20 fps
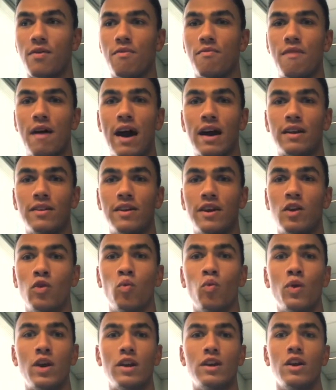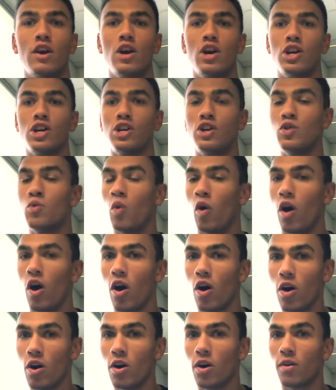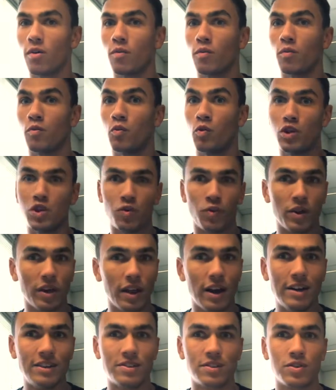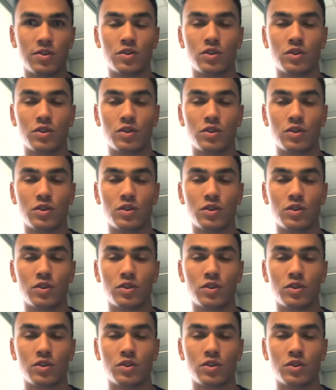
The fact that when you realize that